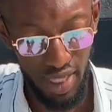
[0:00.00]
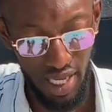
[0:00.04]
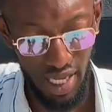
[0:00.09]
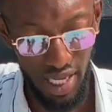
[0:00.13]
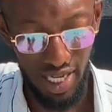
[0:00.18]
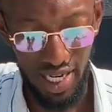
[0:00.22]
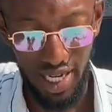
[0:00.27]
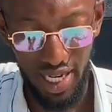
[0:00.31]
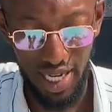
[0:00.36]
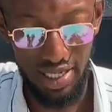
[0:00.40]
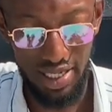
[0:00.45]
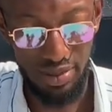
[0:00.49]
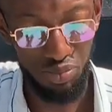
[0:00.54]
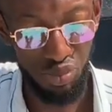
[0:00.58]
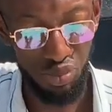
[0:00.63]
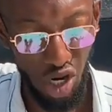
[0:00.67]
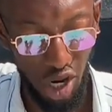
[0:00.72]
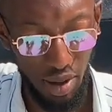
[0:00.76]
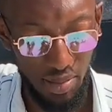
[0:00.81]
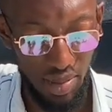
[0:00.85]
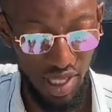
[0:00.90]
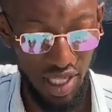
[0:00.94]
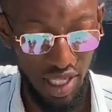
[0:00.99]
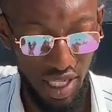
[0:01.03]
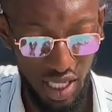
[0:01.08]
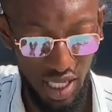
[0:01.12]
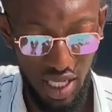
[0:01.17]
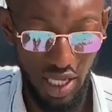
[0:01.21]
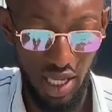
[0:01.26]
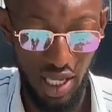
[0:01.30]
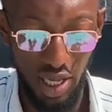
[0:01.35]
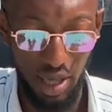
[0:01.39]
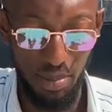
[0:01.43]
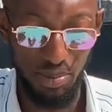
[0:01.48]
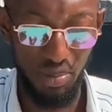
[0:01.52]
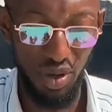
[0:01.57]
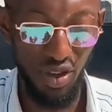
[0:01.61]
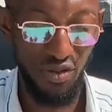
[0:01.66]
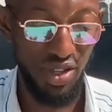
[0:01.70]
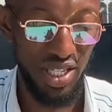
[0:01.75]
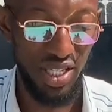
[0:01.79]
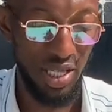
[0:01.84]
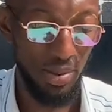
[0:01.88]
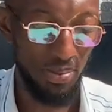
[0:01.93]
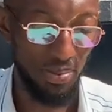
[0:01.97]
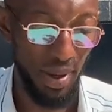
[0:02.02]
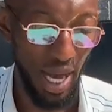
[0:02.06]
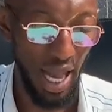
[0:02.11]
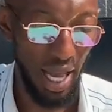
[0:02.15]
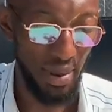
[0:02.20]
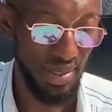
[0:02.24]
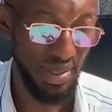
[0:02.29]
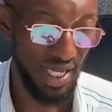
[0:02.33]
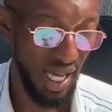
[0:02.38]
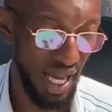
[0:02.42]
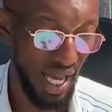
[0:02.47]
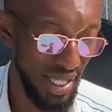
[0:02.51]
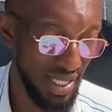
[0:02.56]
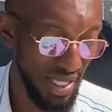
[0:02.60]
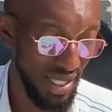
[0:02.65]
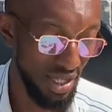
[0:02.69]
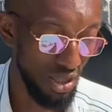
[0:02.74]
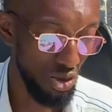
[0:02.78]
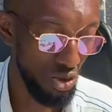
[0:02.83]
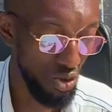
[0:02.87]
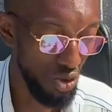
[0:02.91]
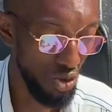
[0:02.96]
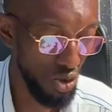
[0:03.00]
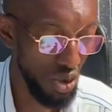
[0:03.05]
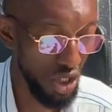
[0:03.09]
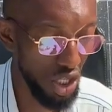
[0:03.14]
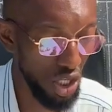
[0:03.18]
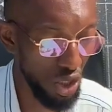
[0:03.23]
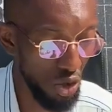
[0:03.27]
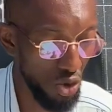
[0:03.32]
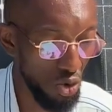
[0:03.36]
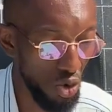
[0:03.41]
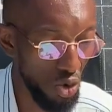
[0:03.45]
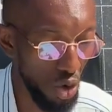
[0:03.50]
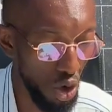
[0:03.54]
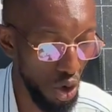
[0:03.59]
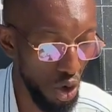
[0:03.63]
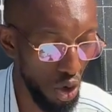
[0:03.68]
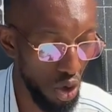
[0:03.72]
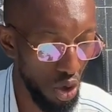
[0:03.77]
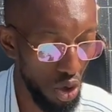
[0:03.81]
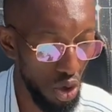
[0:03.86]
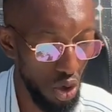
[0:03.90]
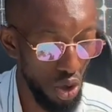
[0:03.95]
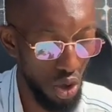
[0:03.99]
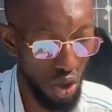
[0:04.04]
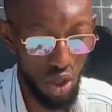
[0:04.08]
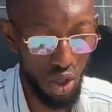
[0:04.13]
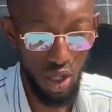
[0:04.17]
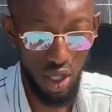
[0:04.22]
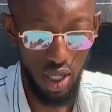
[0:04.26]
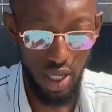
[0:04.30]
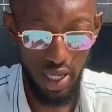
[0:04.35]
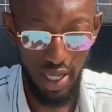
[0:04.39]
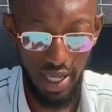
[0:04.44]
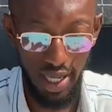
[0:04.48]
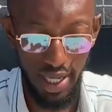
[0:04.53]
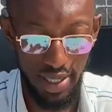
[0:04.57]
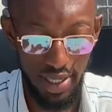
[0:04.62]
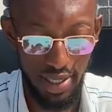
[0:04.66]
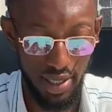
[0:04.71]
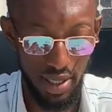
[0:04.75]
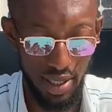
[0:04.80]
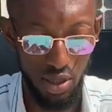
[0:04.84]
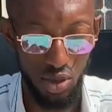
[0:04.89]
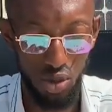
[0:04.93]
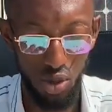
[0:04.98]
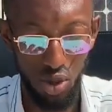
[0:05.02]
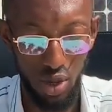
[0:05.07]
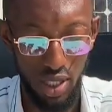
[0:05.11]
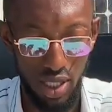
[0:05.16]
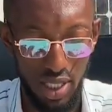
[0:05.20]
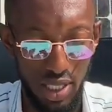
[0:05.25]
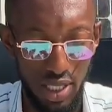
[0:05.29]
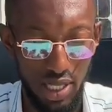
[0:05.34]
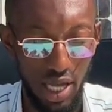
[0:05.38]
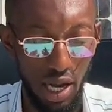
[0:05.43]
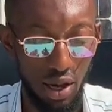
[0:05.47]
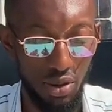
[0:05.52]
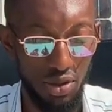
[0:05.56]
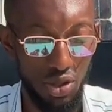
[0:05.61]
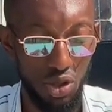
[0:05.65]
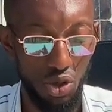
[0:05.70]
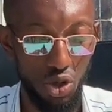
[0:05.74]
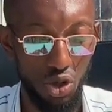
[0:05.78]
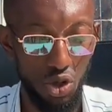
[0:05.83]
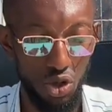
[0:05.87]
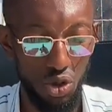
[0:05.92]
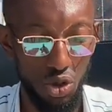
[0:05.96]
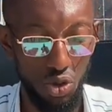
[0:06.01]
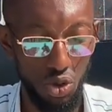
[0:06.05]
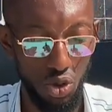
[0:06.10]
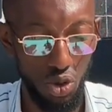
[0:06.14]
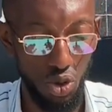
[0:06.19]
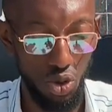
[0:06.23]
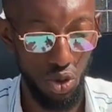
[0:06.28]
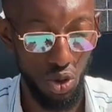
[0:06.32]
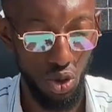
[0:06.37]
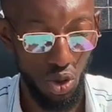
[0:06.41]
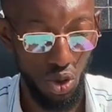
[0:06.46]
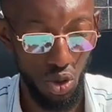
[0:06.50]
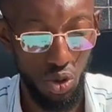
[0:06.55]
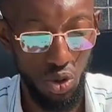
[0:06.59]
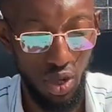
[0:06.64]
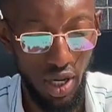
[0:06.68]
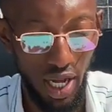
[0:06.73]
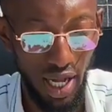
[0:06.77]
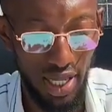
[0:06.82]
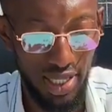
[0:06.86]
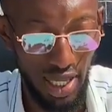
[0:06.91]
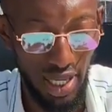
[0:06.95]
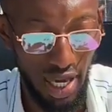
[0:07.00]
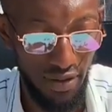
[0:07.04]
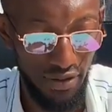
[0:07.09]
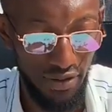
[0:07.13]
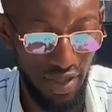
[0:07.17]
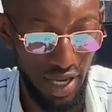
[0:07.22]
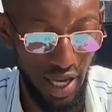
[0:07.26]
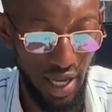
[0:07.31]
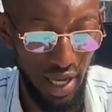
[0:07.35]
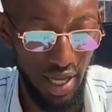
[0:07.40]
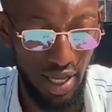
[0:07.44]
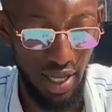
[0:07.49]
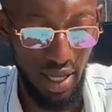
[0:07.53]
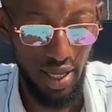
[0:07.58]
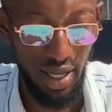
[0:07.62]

and then probably PVC pipes cut into equal length. So this is how it's going to look at after